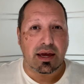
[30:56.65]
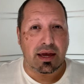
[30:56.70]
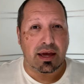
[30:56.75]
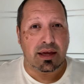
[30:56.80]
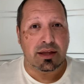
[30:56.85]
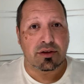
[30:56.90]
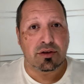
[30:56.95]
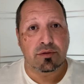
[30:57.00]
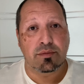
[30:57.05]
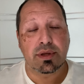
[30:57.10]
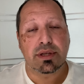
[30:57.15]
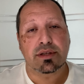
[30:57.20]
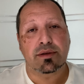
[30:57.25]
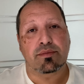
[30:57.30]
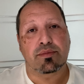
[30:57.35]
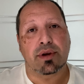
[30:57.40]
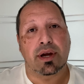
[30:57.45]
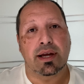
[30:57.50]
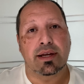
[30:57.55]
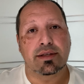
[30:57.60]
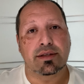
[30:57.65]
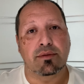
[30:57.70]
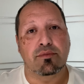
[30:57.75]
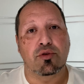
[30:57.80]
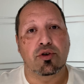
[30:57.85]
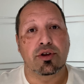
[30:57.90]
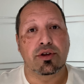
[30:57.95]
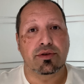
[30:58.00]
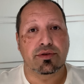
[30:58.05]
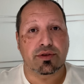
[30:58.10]
And you'd be surprised the
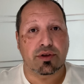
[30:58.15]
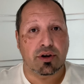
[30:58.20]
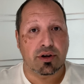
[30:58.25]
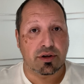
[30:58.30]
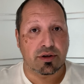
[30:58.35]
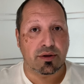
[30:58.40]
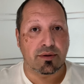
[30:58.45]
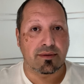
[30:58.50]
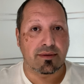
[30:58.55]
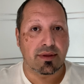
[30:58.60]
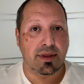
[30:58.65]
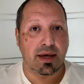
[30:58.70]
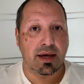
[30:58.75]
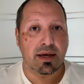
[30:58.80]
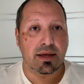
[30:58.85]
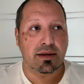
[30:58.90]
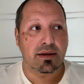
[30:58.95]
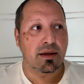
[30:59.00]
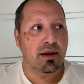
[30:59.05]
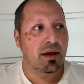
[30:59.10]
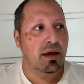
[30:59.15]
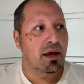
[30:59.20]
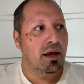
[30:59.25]
more you start doing that,